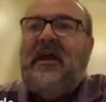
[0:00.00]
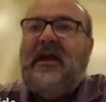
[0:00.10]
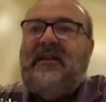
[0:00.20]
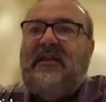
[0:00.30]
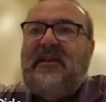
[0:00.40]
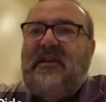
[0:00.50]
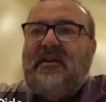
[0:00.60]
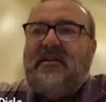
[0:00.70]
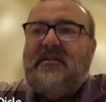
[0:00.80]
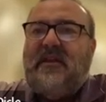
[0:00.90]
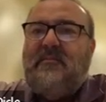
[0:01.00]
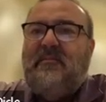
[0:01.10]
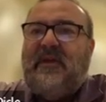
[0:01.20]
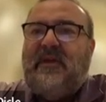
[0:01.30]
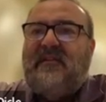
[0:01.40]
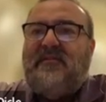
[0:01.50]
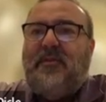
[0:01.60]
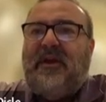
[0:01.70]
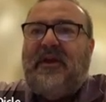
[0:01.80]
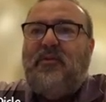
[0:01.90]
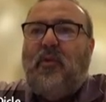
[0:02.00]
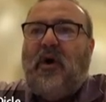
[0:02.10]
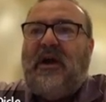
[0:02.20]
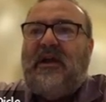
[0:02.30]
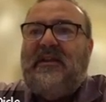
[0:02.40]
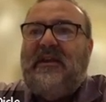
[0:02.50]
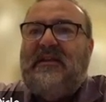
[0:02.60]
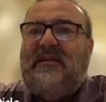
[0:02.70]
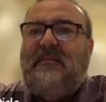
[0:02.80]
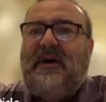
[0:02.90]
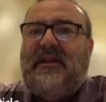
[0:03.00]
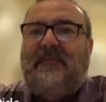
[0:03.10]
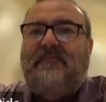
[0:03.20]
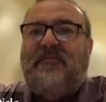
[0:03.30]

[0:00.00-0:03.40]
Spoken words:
And then here they explain why they need the money.